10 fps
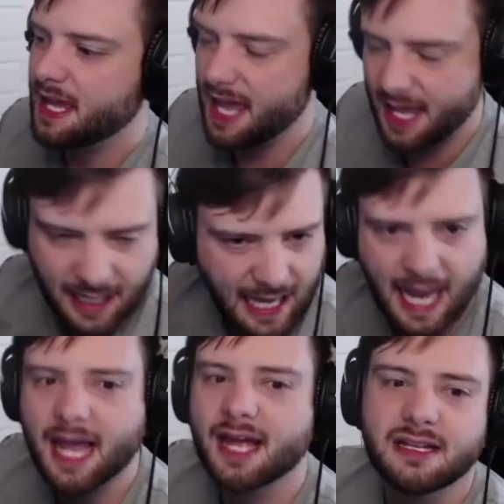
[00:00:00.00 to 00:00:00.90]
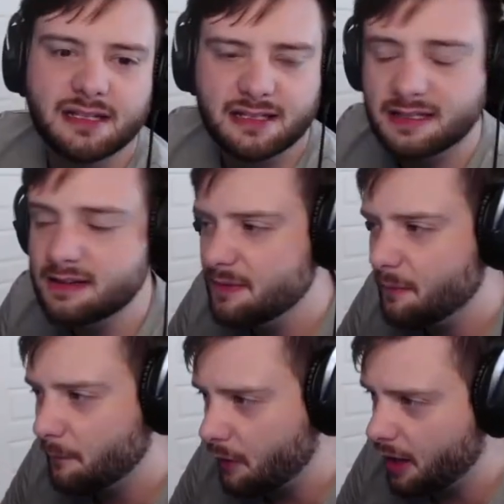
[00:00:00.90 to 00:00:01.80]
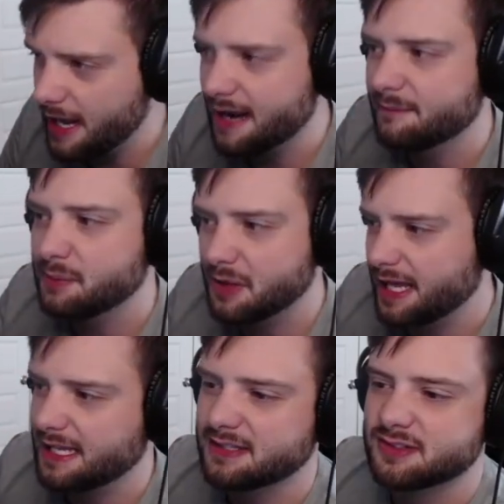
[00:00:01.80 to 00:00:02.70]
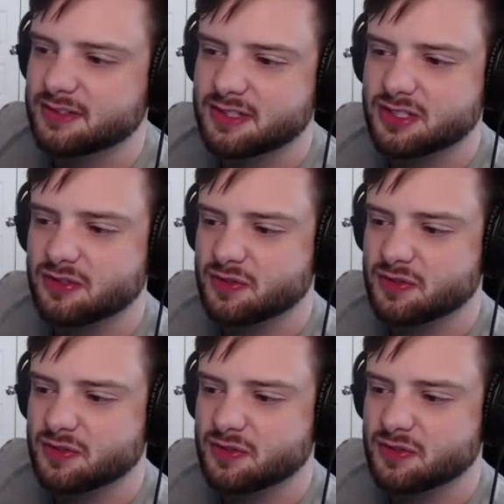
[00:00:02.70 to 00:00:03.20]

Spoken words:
it can run out of planes